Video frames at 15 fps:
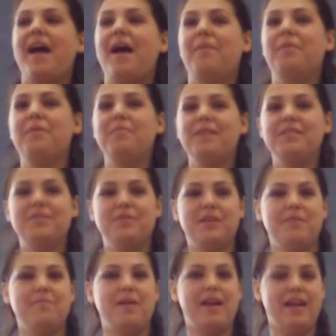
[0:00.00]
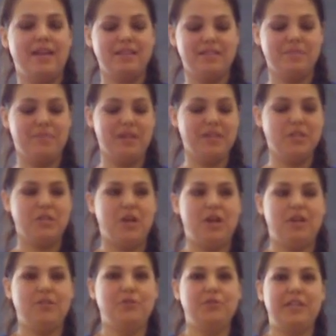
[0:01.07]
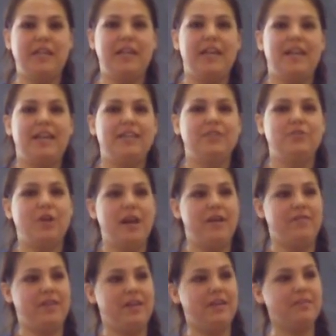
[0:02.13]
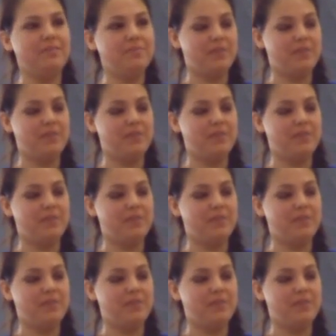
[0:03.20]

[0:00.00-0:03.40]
I'm going to be doing my speech on drinking and driving,